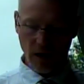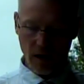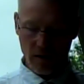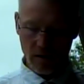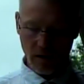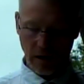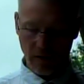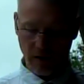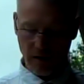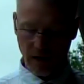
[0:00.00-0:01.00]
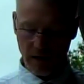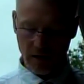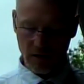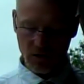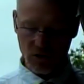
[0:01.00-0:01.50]
and they
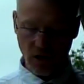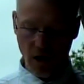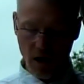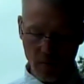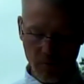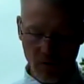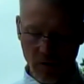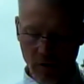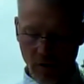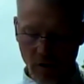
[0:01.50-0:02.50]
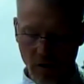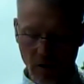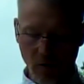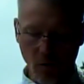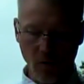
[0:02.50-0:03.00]
kind of stop,
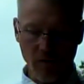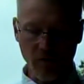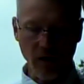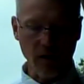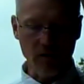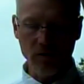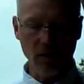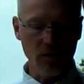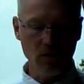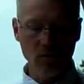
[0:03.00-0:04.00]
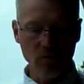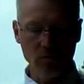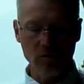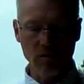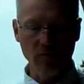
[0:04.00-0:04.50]
or if they continue
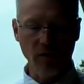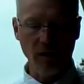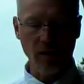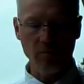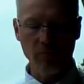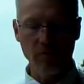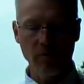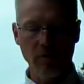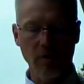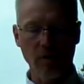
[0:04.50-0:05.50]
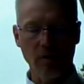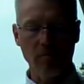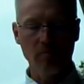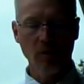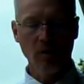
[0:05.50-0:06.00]
to develop,
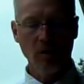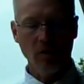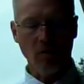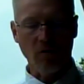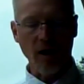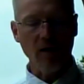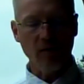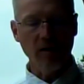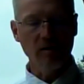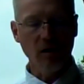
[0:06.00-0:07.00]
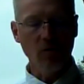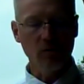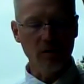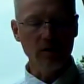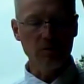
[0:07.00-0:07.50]
or how they know
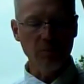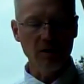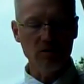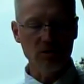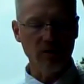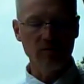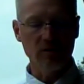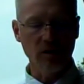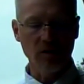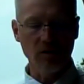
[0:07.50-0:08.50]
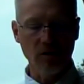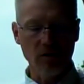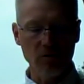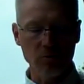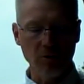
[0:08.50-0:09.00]
that it's been 17
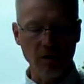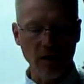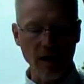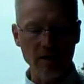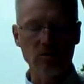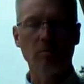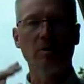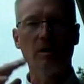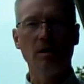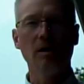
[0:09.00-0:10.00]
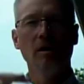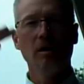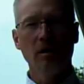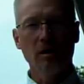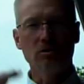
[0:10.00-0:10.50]
years. But it has to be
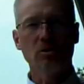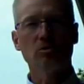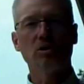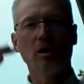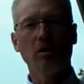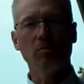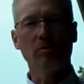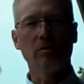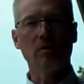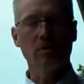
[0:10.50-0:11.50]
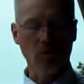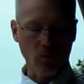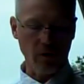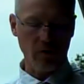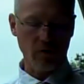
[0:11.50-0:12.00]
associated with the
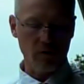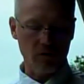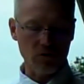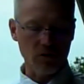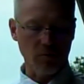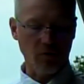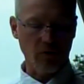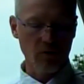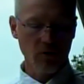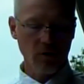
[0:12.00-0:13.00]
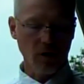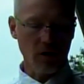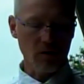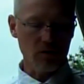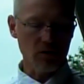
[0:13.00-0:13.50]
winter and the summer
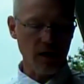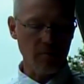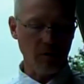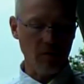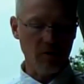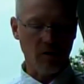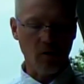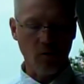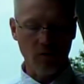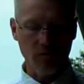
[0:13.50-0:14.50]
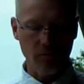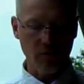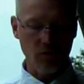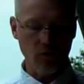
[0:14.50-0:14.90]
and the sap coming and going from the